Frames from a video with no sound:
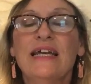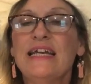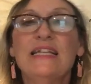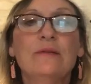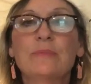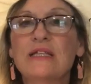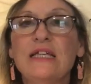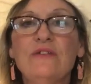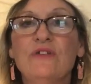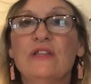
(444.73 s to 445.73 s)
he didn't
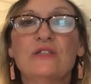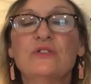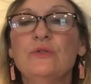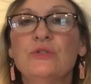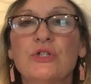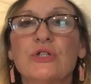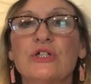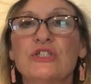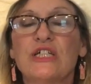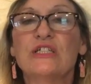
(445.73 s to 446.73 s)
believe in this new
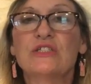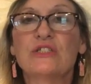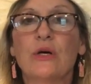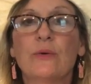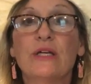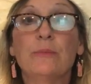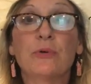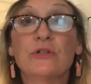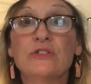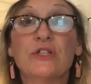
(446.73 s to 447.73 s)
church, and so he
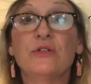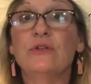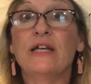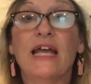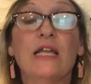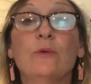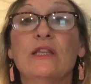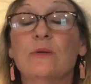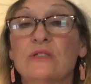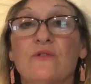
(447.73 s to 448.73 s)
persecuted anyone
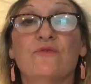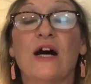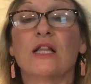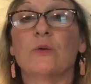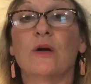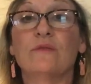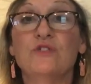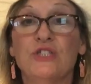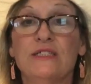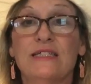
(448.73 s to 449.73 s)
that was a follower of
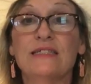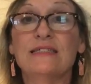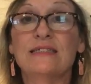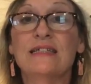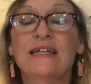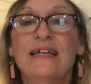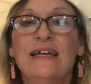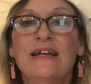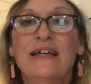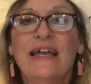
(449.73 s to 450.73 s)
Jesus.
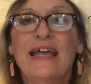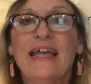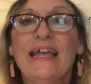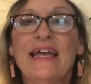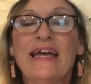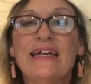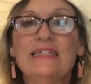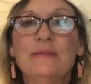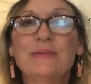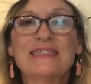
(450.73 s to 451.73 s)

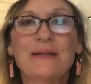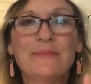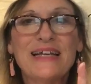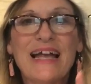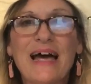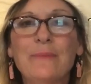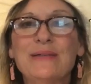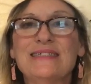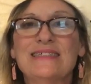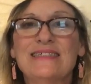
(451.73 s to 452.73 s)
And but something
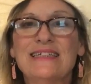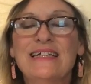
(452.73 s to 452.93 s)
happened.